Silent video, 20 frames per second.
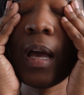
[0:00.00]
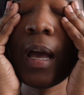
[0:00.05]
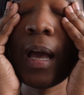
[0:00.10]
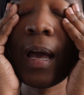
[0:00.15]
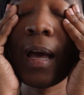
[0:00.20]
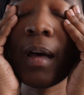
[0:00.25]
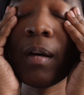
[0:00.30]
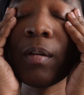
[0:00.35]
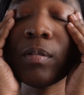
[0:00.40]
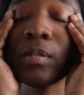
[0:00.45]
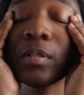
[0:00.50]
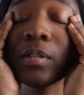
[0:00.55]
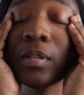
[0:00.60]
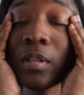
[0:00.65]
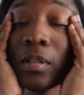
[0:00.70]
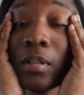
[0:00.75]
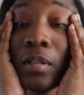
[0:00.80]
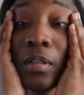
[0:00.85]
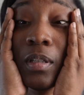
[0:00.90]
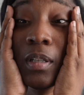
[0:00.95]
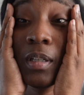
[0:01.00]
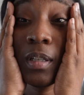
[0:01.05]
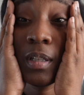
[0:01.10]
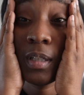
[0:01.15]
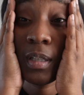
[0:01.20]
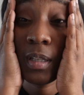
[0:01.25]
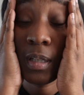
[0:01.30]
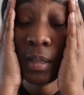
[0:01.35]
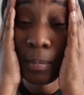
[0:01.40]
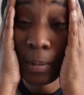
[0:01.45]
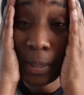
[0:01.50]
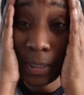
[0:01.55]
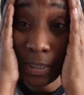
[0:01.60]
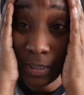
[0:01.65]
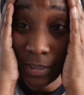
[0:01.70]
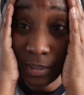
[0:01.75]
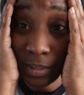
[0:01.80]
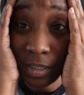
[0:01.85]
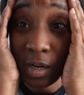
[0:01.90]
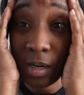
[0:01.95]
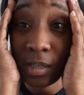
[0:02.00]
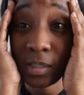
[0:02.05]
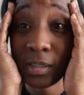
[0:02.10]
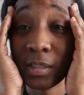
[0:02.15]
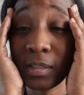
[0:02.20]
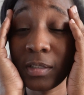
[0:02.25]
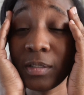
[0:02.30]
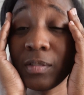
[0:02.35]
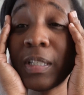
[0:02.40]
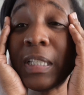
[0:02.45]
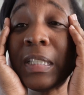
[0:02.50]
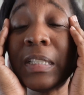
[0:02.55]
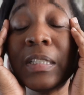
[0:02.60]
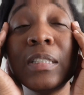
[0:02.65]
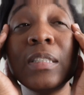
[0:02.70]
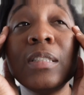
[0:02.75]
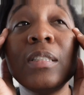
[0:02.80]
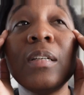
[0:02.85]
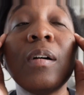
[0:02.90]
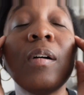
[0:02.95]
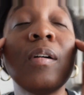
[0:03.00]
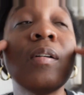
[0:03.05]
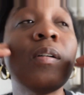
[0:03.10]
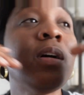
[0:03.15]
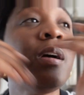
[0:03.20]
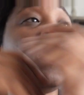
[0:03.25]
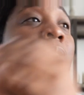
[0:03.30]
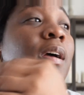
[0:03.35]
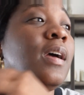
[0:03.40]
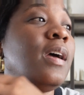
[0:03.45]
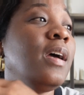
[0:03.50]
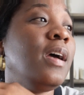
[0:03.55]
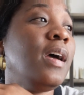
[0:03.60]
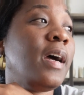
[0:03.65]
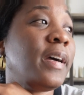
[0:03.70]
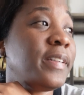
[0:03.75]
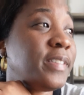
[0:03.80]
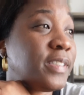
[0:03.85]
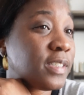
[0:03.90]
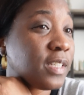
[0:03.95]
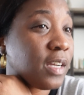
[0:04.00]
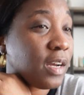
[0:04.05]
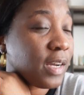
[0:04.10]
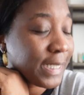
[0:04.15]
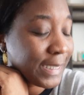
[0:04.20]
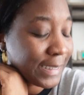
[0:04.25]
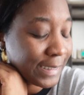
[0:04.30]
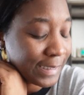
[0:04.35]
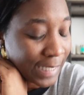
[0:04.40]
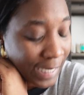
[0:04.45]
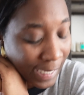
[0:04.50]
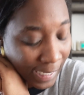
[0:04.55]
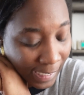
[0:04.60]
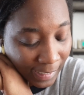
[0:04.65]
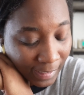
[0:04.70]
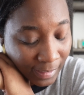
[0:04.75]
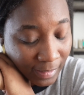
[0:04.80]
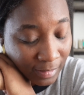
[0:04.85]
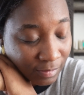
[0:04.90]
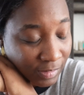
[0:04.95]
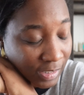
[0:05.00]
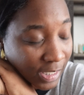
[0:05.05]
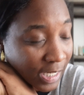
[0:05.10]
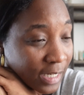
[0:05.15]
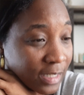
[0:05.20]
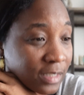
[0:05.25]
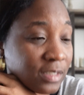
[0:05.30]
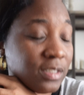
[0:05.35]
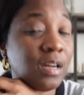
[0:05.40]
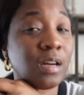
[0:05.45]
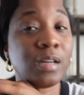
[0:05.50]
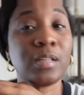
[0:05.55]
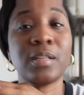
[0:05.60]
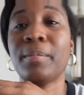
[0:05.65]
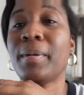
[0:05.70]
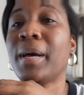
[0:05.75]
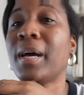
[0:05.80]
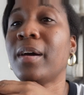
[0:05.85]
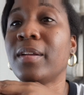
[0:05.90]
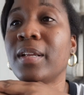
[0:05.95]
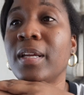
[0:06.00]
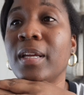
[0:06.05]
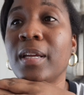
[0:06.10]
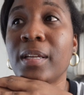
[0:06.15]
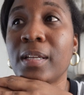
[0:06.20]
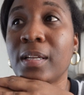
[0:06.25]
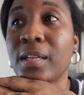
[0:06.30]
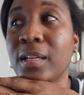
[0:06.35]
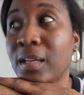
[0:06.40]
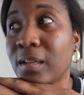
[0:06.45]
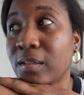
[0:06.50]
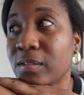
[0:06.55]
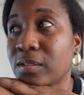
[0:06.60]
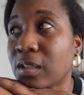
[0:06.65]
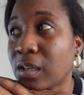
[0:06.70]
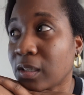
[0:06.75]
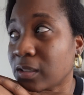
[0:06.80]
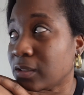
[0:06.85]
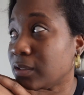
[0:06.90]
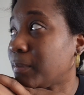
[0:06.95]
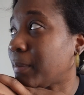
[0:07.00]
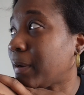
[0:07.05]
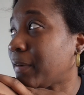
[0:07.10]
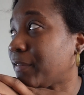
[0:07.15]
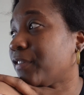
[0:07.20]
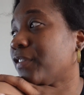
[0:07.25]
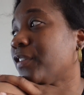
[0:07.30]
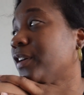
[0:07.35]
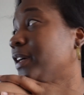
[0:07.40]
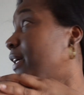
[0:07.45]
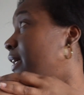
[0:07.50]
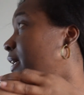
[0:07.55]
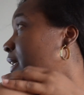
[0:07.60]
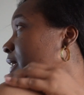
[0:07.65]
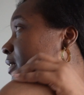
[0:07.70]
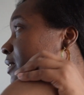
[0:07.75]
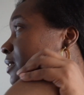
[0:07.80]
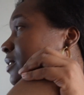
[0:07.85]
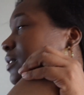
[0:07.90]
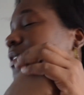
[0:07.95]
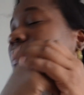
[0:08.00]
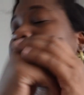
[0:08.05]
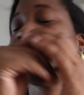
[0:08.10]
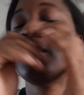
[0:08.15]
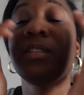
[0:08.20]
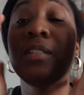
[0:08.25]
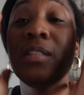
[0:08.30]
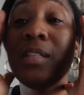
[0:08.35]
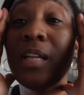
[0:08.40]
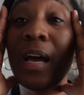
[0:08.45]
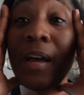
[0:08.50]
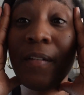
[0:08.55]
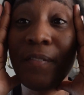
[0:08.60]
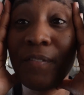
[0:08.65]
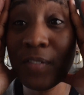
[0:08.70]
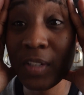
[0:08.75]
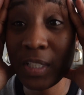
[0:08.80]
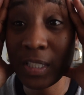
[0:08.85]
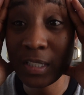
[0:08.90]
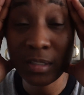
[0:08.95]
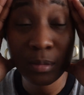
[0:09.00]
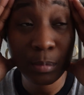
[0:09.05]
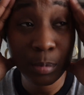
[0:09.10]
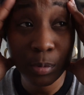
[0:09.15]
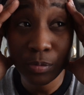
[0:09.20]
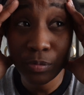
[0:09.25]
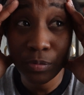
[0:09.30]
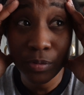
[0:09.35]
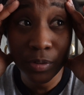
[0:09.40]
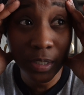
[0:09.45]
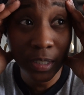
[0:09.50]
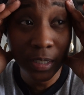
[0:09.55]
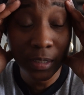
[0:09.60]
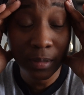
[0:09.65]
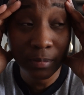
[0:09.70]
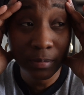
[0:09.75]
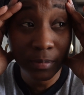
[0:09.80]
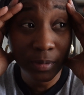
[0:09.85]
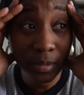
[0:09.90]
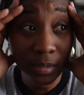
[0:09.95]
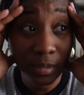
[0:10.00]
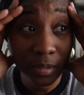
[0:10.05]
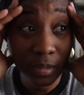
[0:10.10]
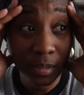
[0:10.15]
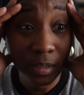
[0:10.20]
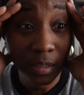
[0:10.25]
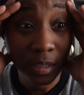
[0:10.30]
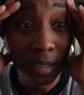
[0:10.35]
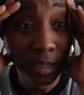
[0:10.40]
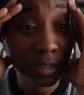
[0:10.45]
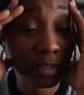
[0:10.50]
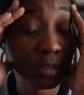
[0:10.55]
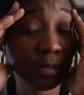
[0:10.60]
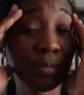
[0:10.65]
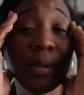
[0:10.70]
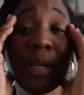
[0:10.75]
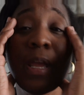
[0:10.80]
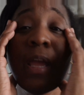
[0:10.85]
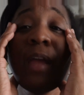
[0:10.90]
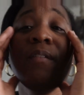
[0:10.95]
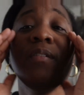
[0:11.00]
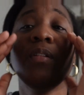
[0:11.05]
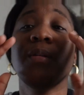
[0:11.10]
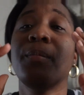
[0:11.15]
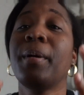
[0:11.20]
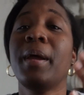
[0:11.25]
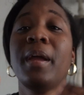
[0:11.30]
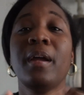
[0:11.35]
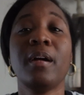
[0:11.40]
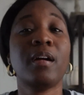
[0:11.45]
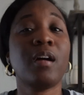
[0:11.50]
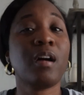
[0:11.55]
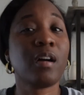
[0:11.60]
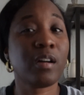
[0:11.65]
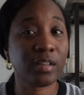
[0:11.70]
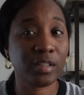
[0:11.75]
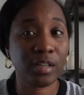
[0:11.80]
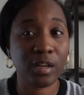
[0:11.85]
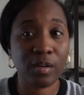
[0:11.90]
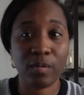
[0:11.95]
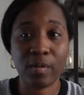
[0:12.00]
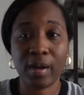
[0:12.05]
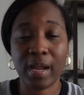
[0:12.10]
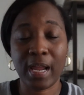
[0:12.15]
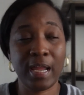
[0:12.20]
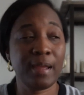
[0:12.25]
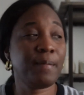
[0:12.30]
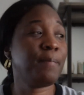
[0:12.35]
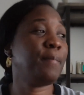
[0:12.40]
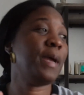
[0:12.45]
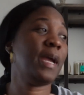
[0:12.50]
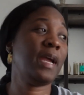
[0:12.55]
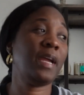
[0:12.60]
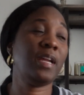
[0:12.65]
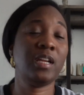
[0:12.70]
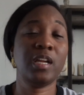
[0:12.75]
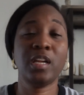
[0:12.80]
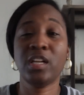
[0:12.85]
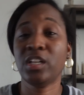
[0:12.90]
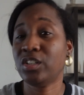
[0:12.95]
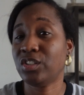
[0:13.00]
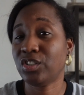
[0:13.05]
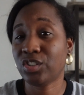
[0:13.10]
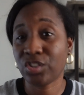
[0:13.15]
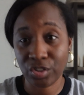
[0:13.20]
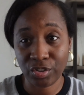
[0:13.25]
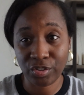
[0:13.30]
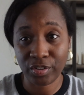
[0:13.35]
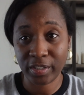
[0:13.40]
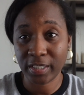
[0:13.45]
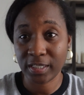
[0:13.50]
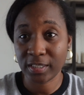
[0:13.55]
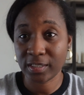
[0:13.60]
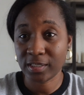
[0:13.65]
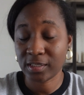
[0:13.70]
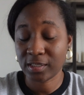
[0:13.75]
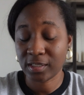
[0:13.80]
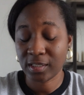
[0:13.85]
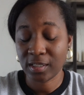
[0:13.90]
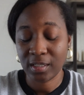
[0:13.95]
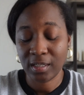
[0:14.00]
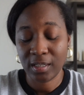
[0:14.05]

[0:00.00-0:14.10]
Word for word: out about this car situation. So I just called his dad and we kind of talked about it. And then I was talking to my friend and it's just not feasible for him to be able to pay a car note and pay insurance